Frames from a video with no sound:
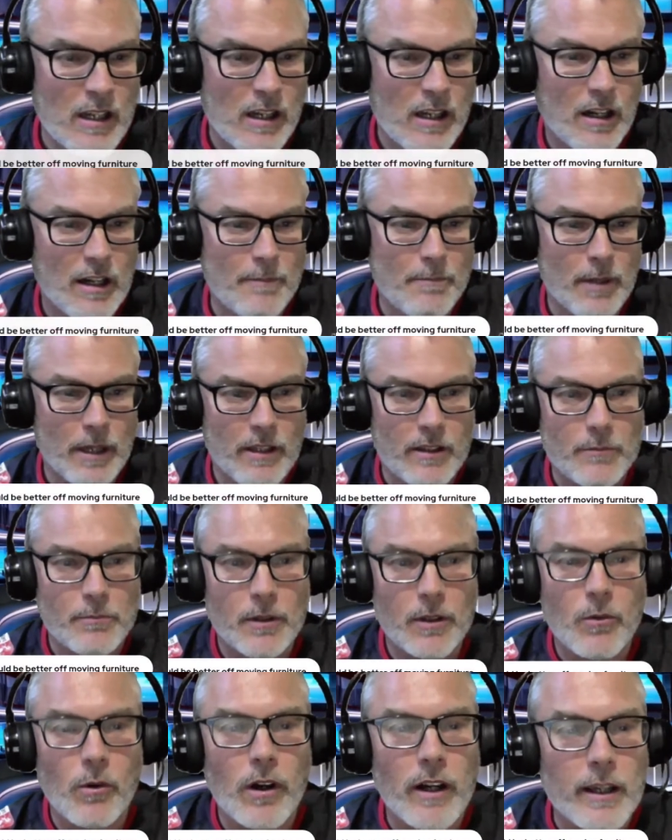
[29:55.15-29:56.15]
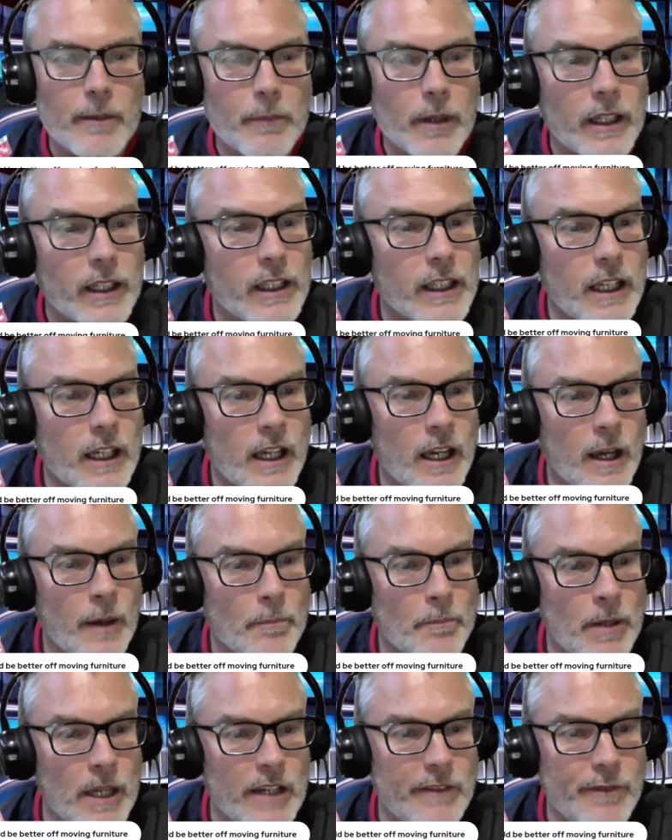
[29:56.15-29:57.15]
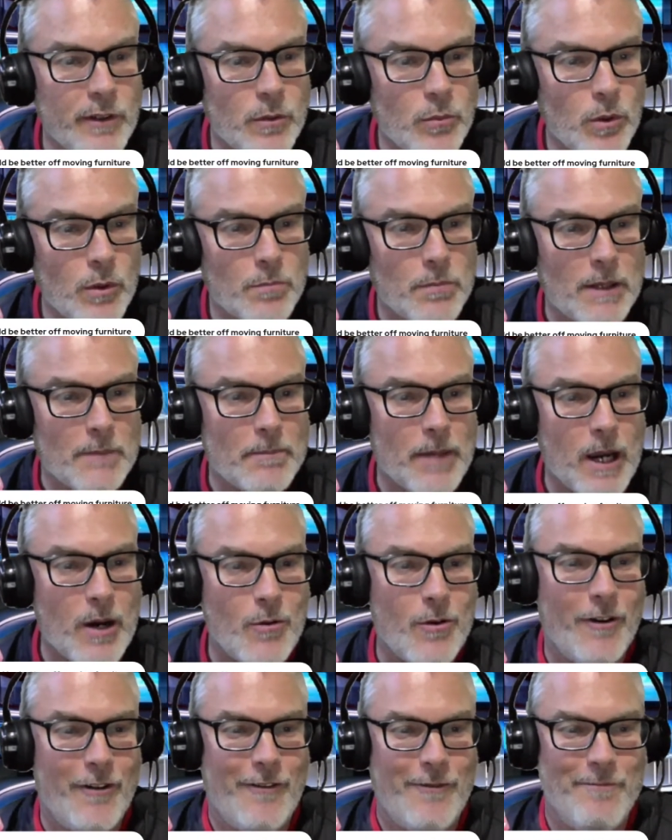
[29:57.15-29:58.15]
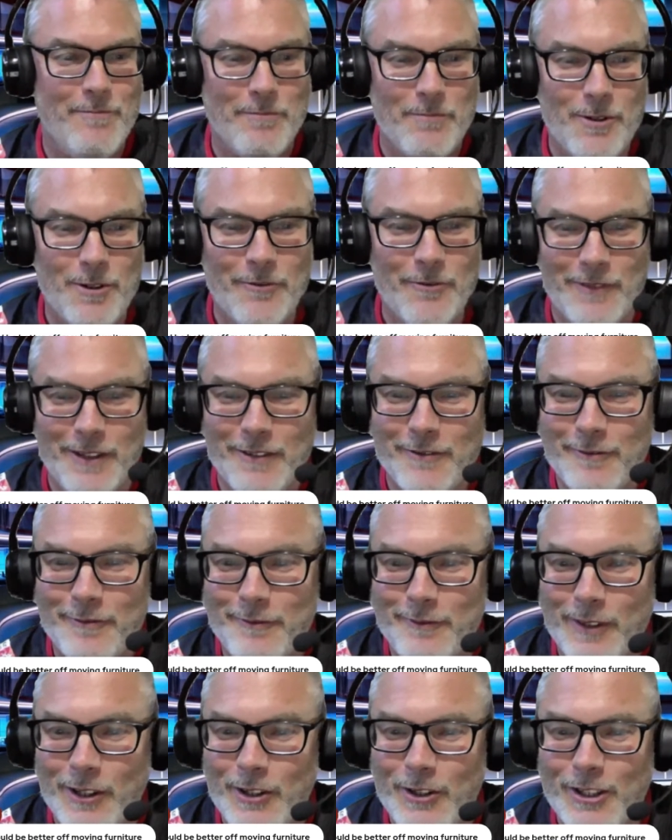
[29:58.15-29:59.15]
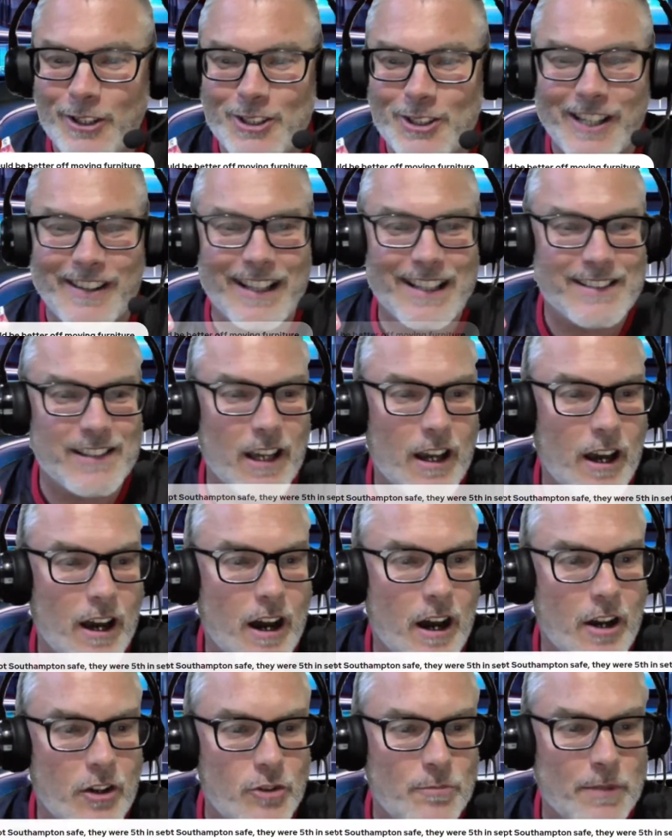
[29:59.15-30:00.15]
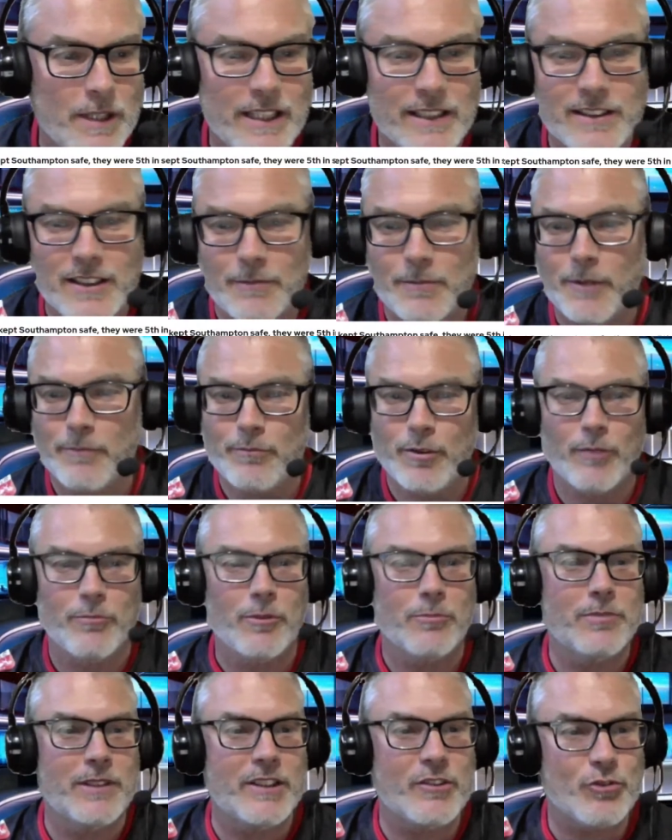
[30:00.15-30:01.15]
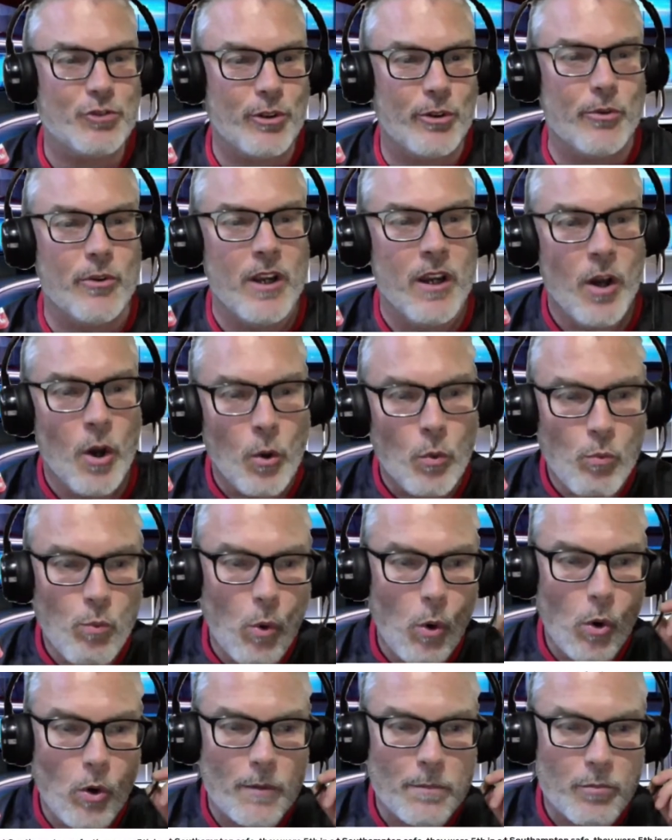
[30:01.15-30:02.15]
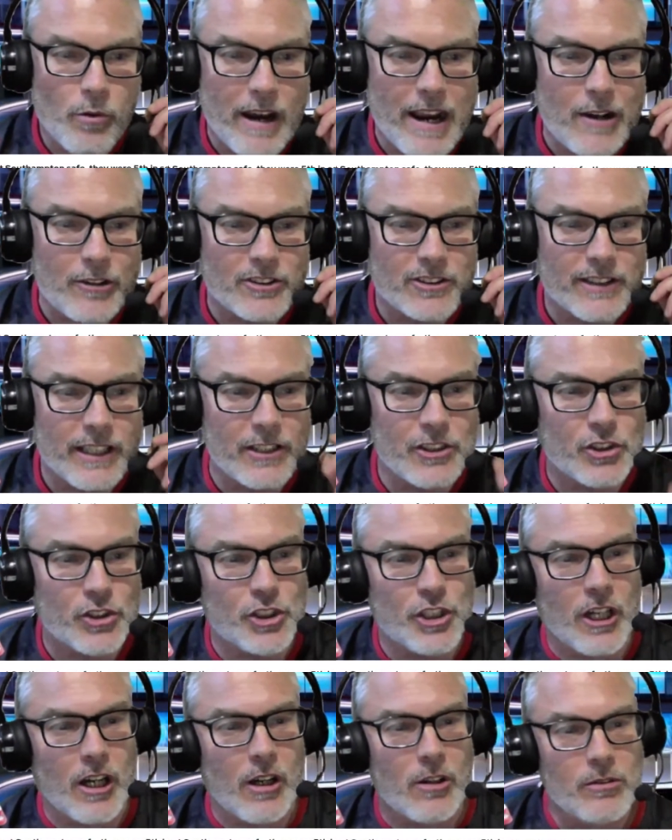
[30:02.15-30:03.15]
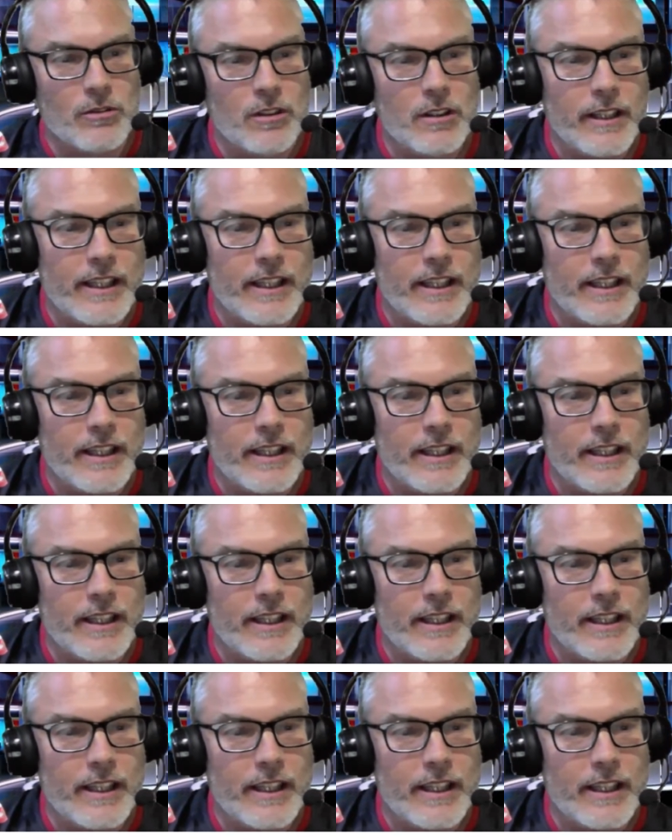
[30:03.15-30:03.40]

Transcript: I'm better than Maguire, mate. Uh, Pickford would be better off moving furniture. That's harsh, Peter, but probably true. Ward Prowse, says Joan,